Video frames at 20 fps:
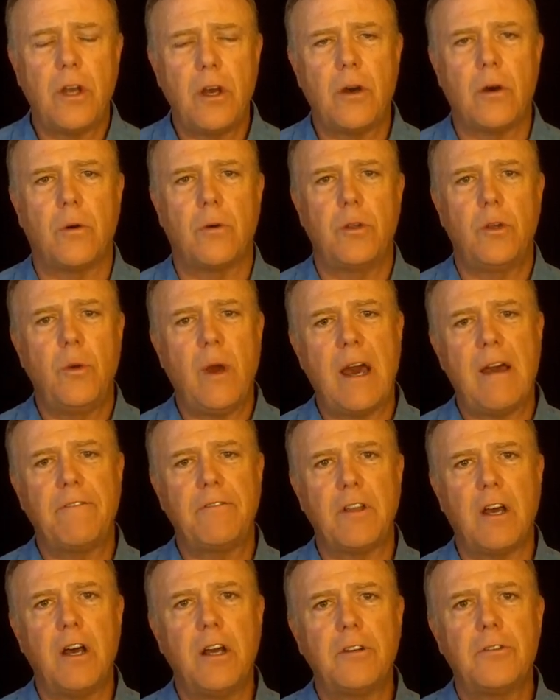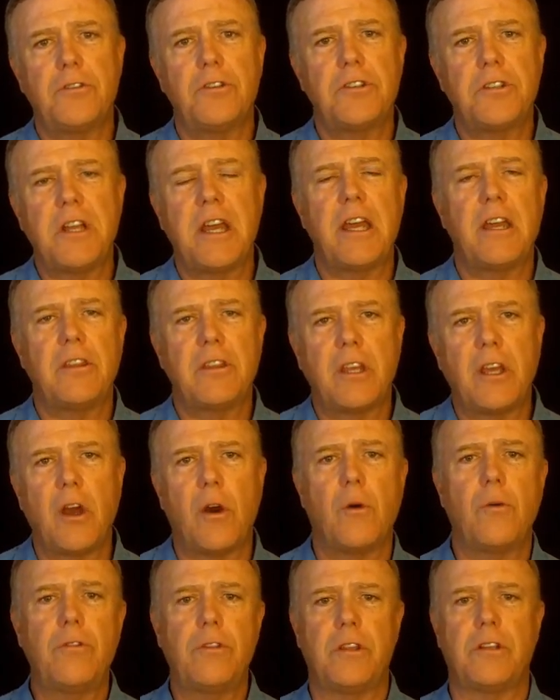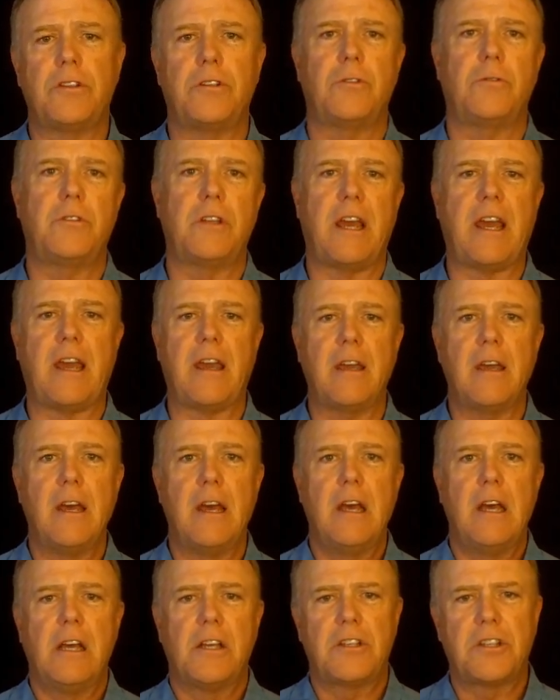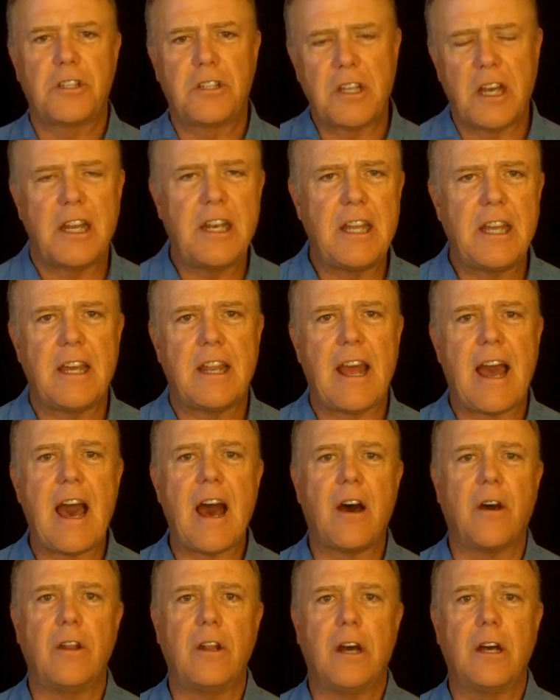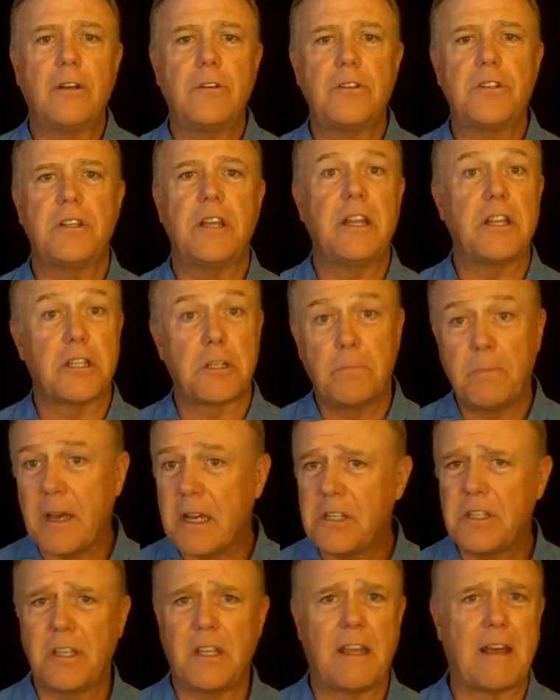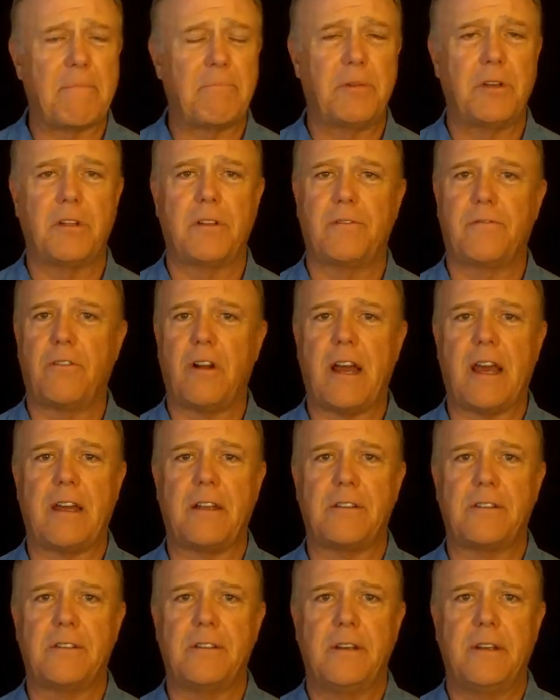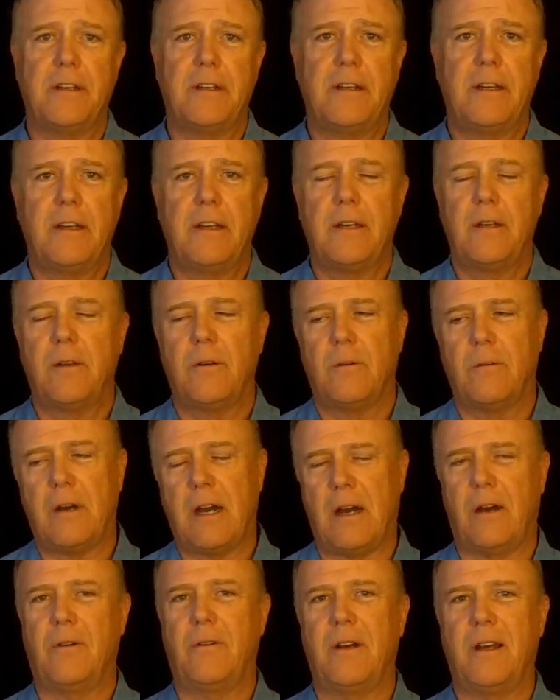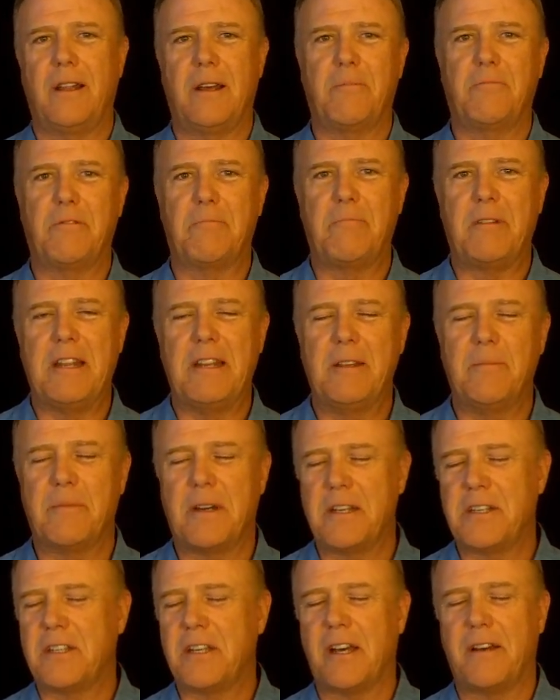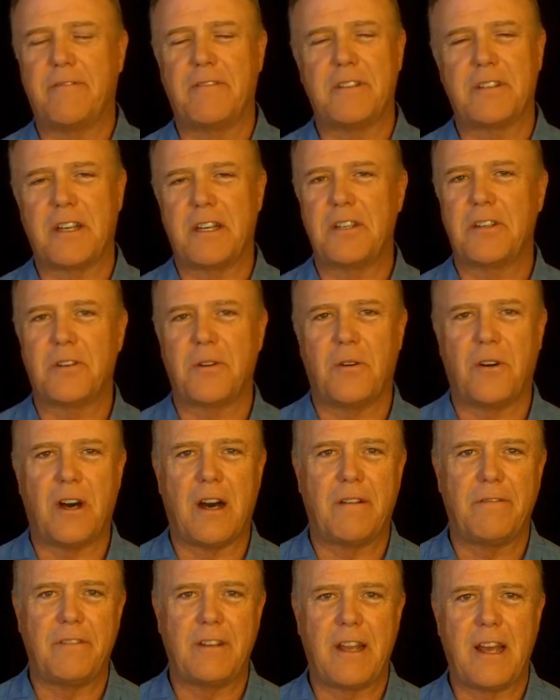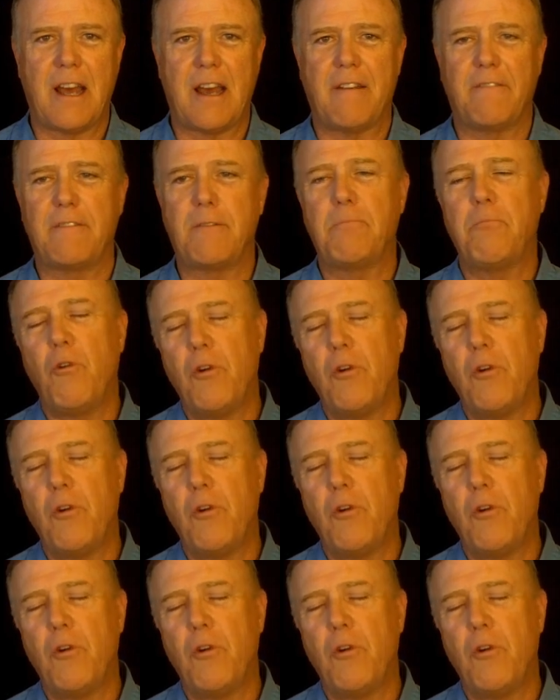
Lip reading: Well, no, you have to understand the oath that you take. Study it out. Understand especially that Bill of Rights. Wow, well, I'm repeating myself as I so often have.